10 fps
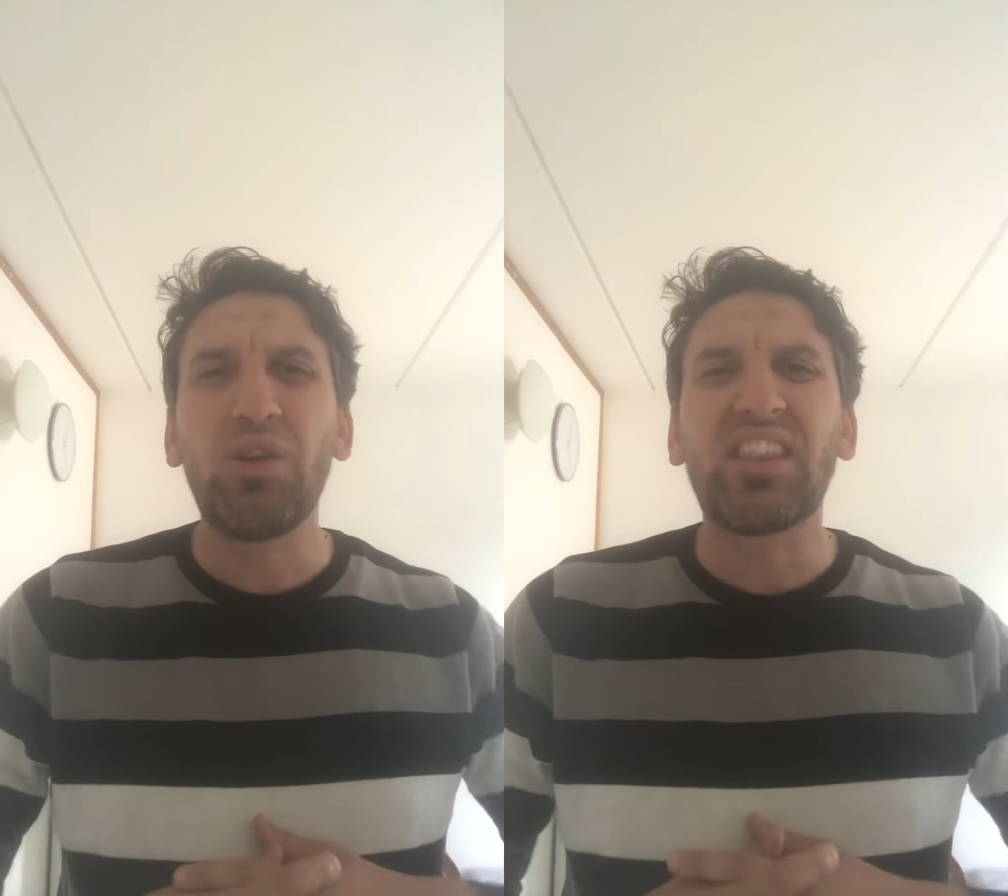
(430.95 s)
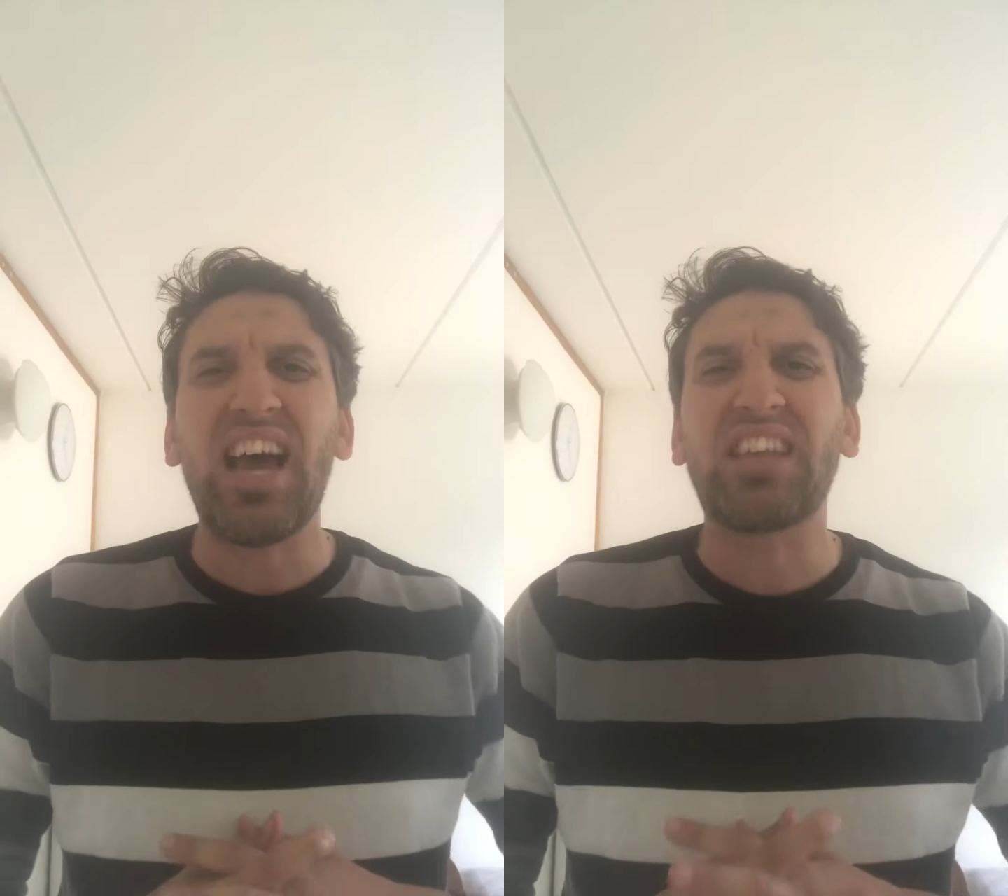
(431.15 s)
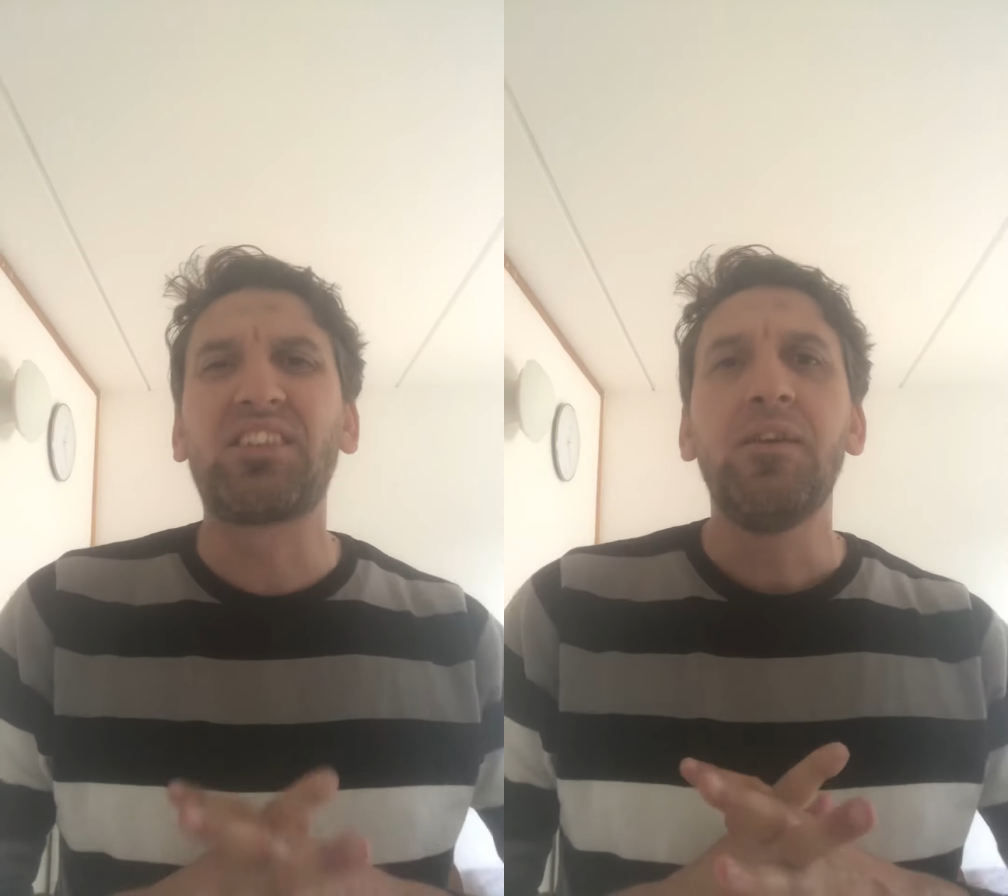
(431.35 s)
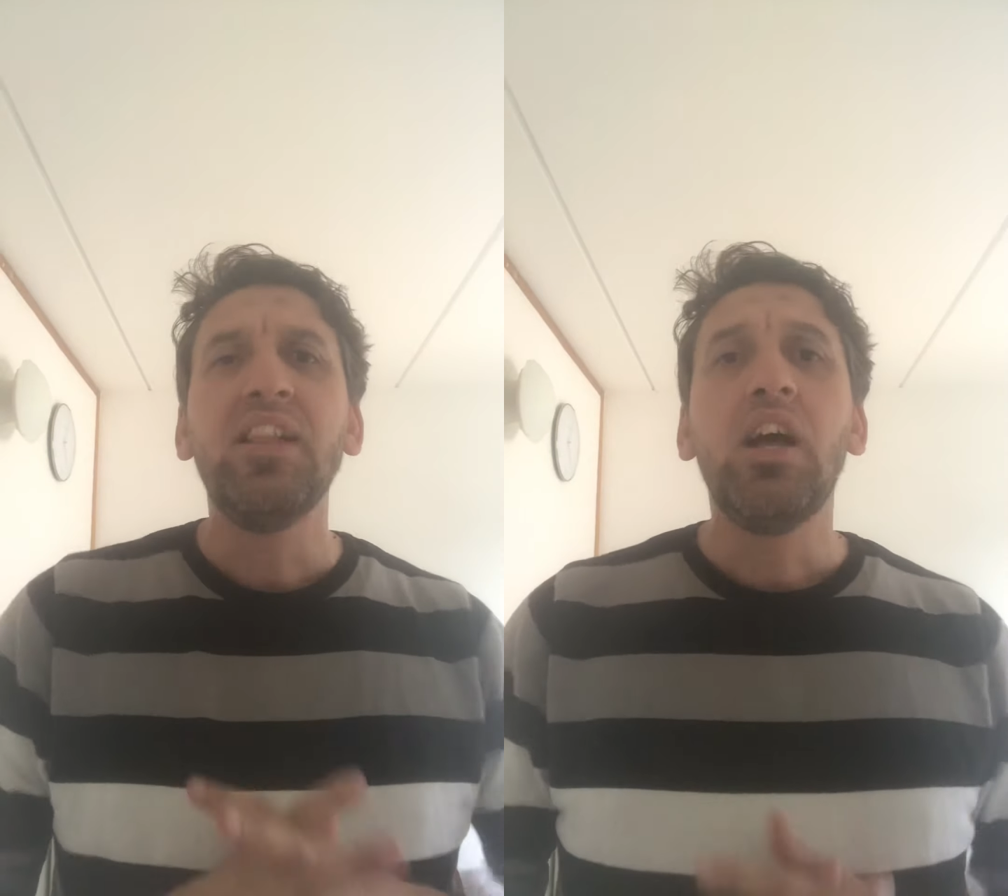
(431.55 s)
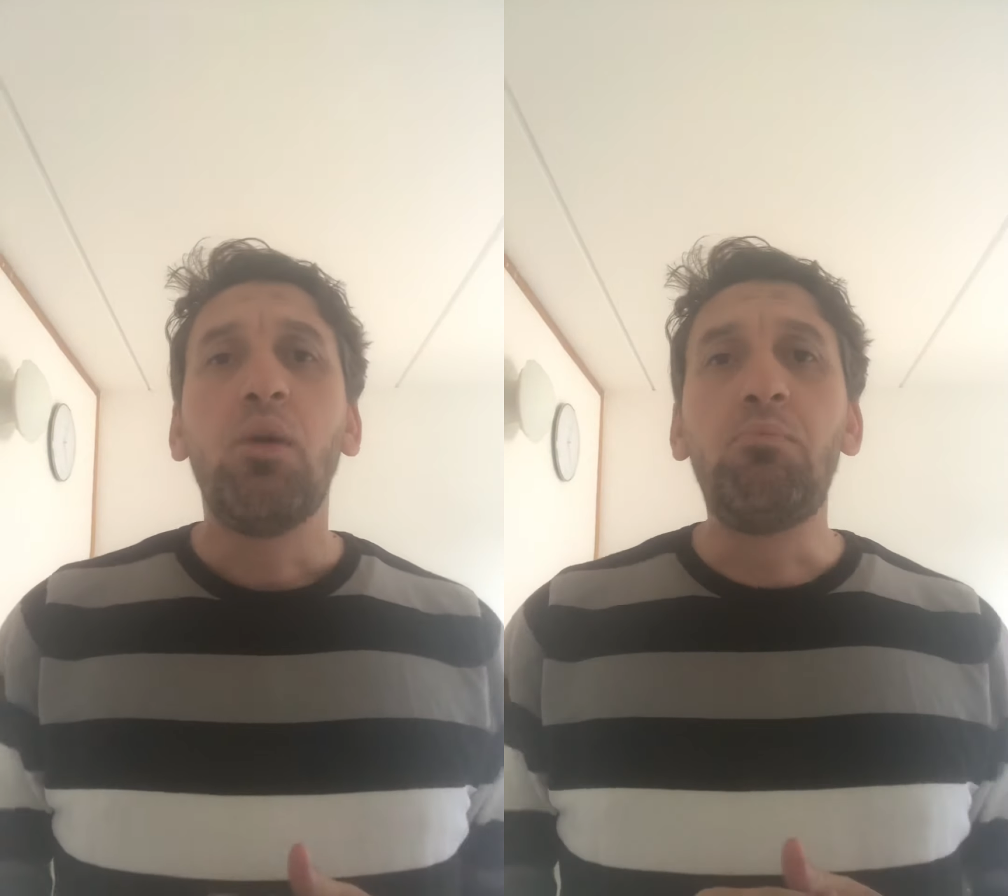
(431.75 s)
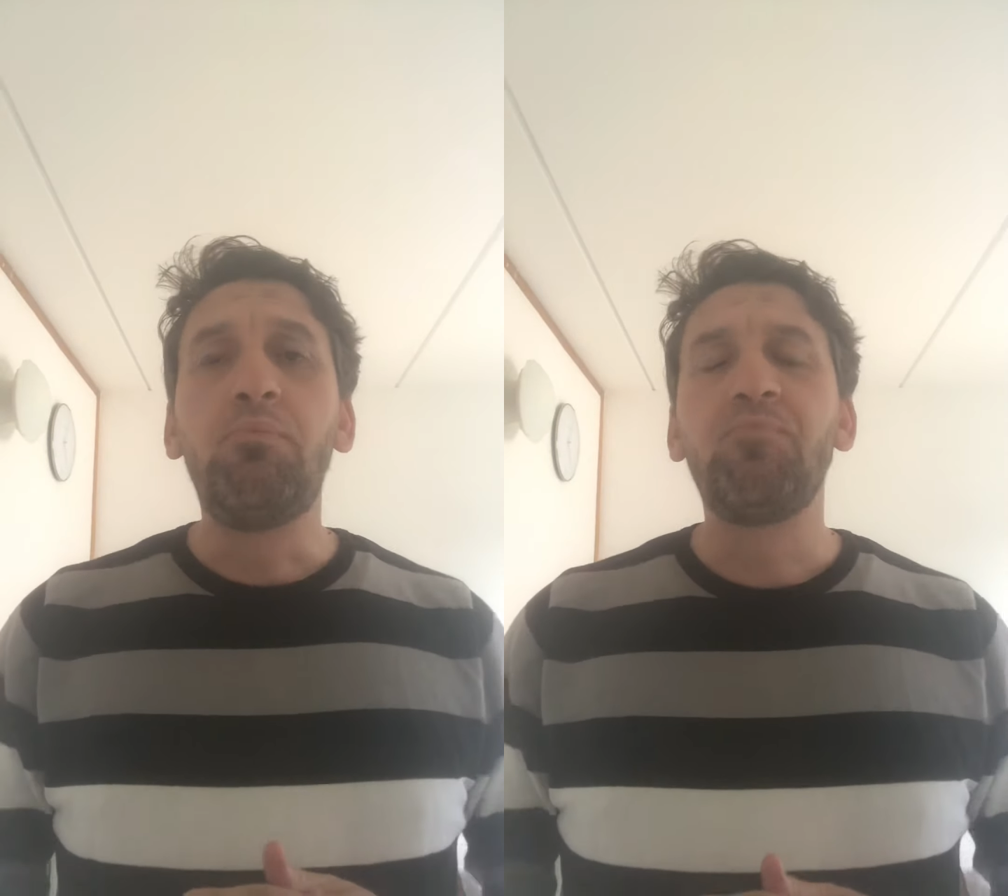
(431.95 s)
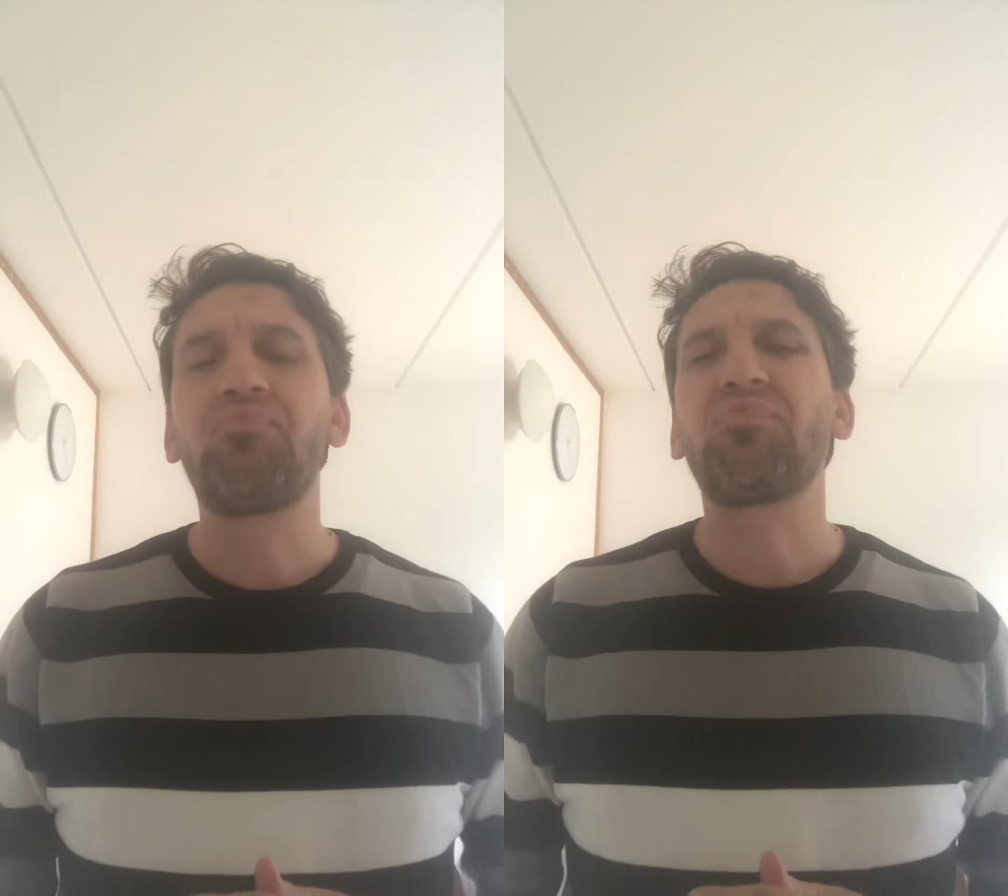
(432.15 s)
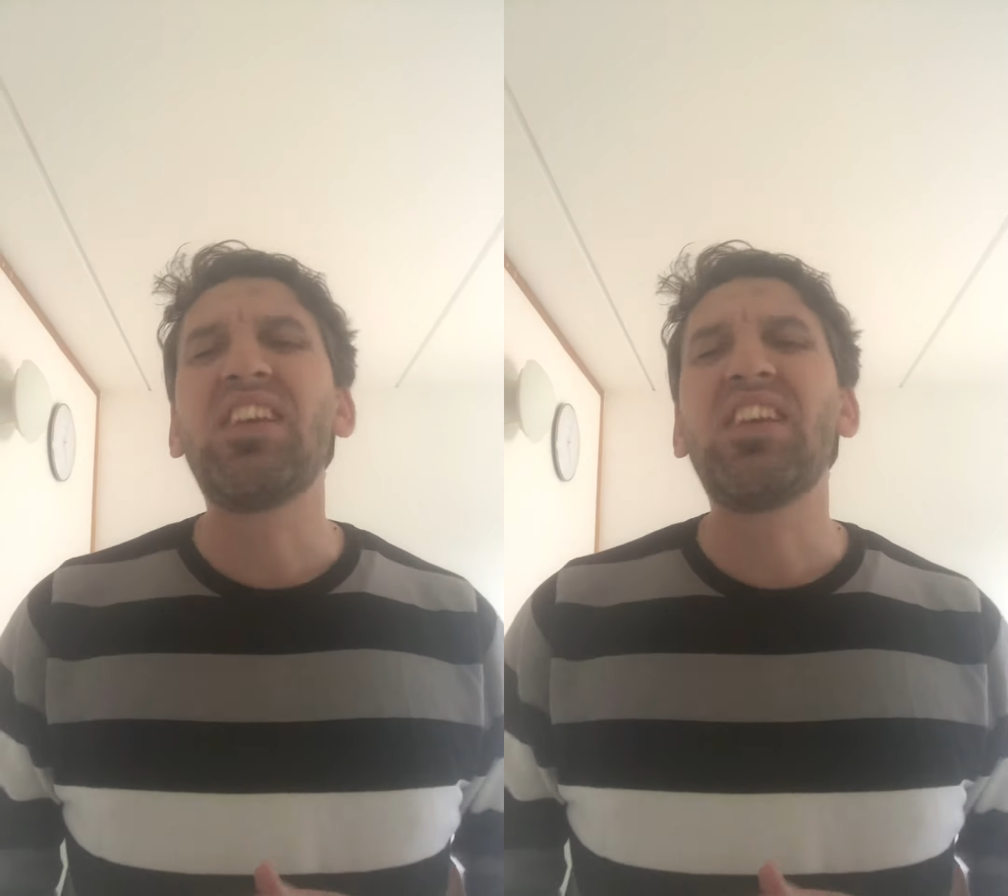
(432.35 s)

with that mm,